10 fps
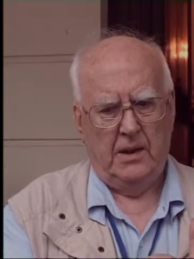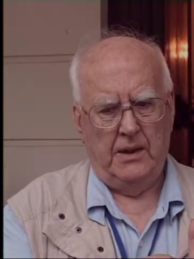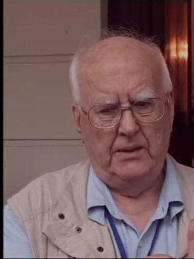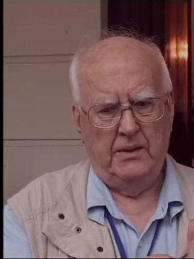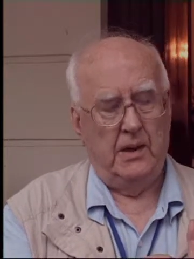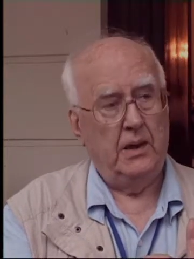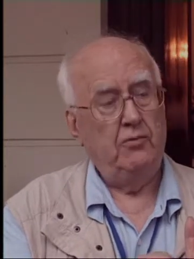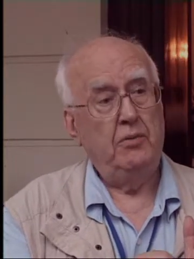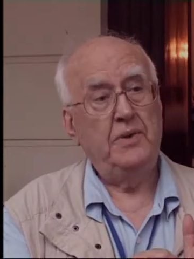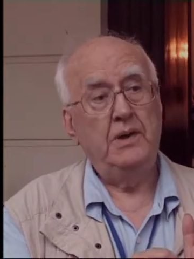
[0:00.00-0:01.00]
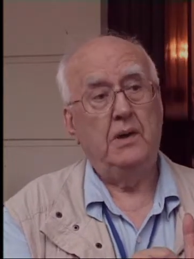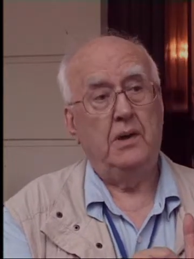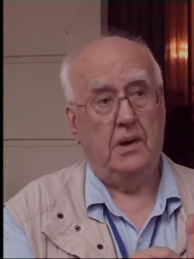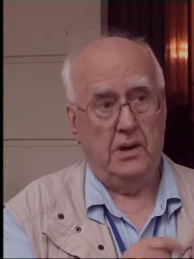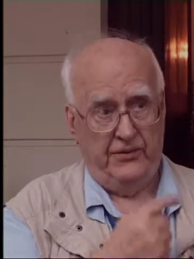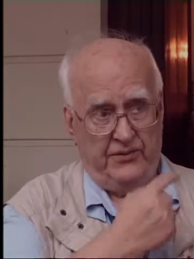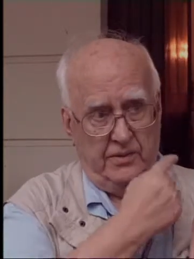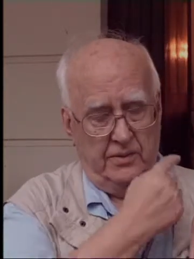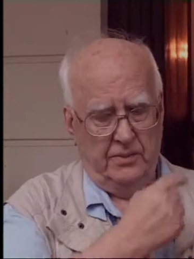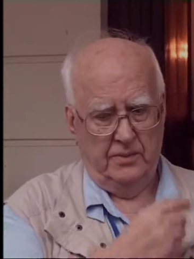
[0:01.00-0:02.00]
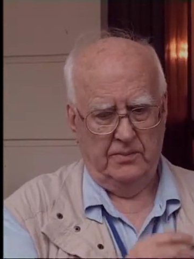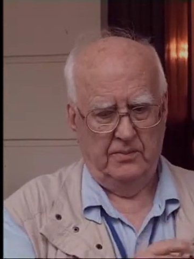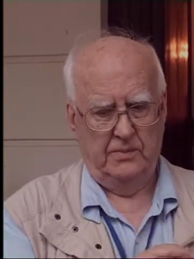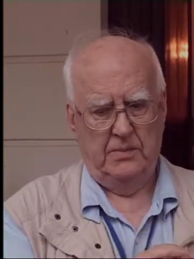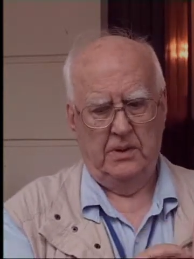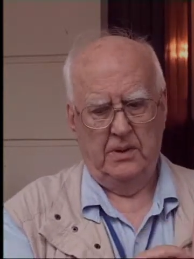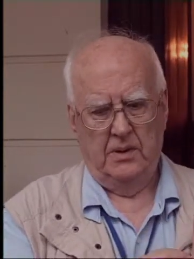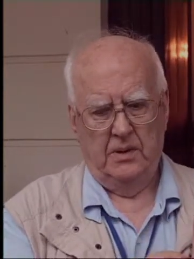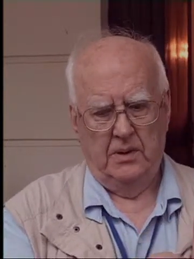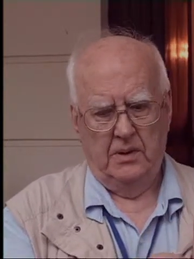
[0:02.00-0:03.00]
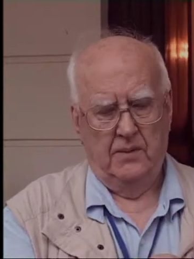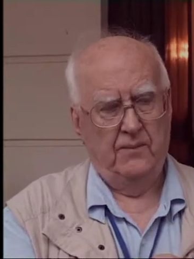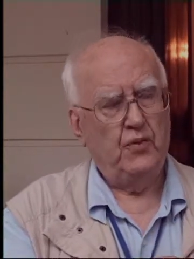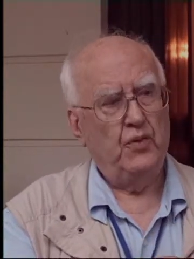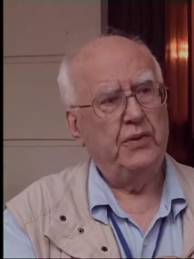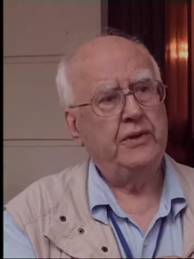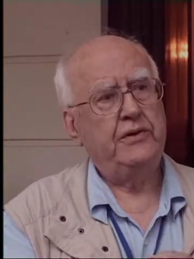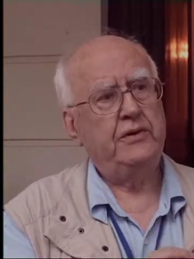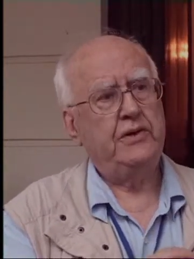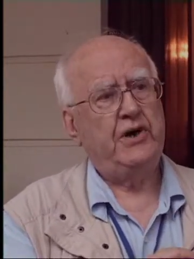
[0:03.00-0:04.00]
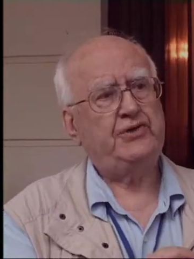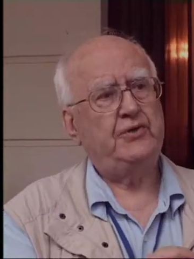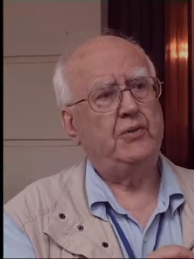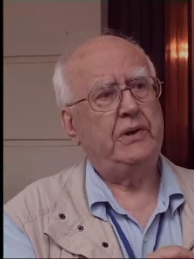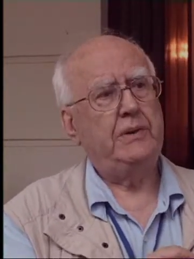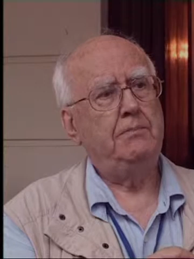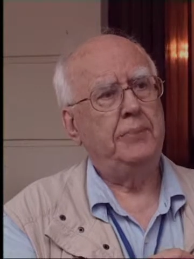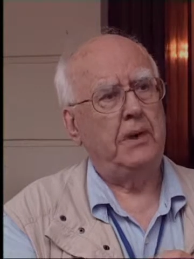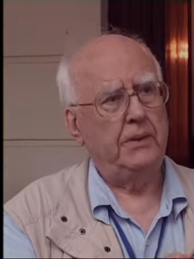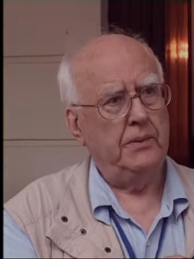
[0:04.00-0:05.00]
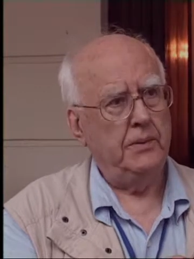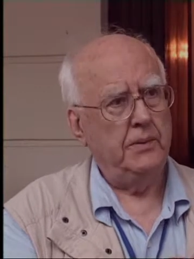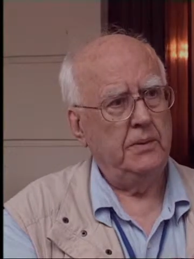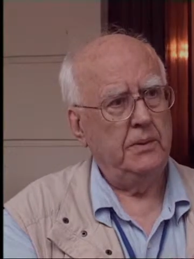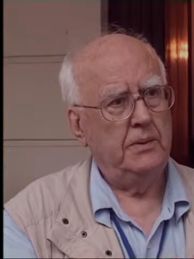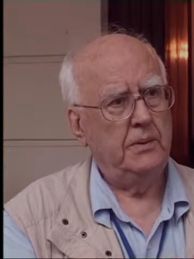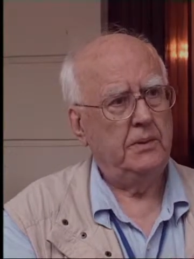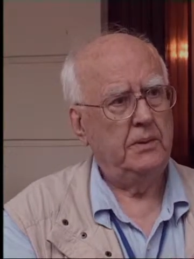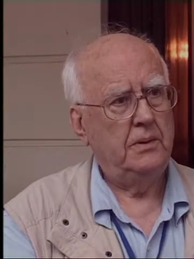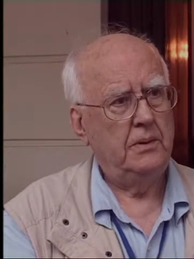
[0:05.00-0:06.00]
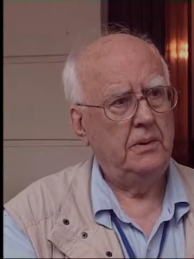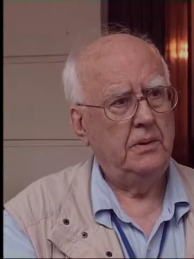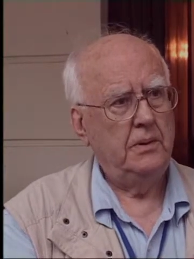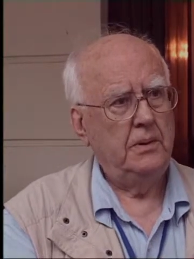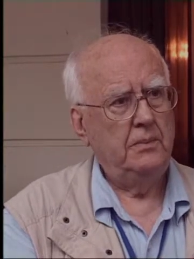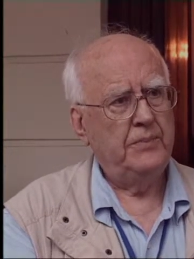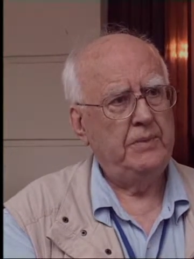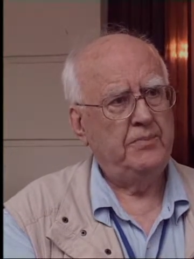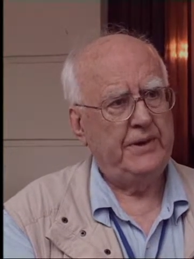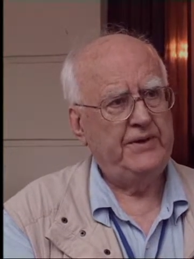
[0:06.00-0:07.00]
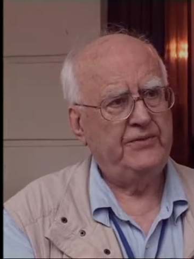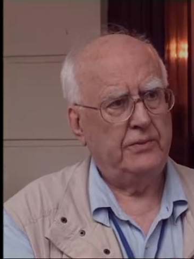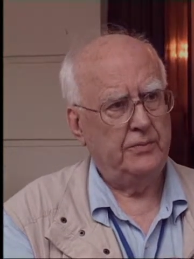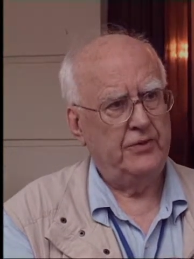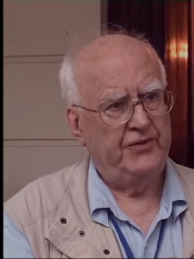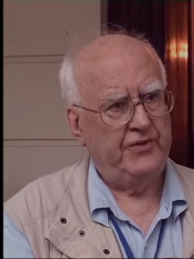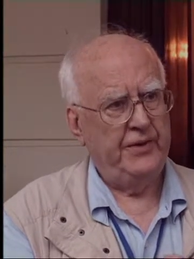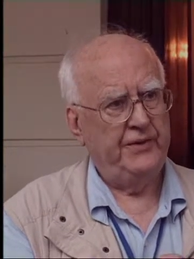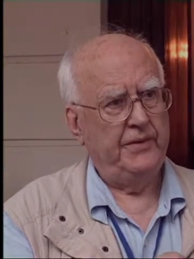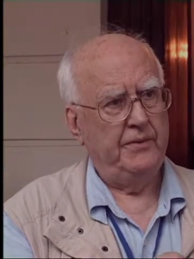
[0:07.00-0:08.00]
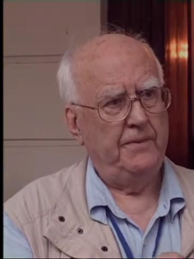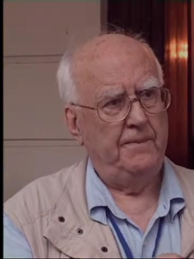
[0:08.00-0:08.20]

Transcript: And I will be asking for an international embargo be placed on Monsanto.